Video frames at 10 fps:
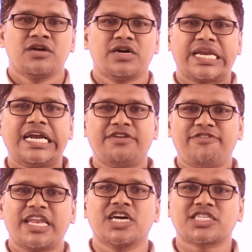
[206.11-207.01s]
Read
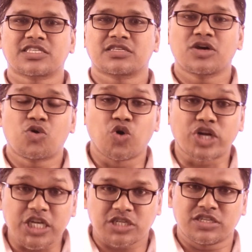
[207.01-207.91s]
various
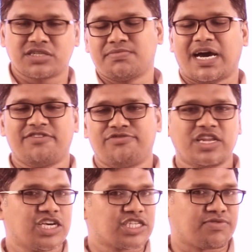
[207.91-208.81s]
quotations by
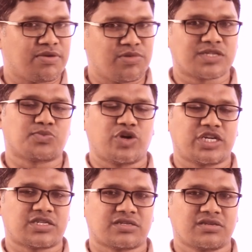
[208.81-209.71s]
various famous
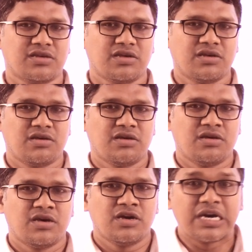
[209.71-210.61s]
poets.
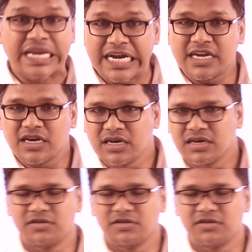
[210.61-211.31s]
Read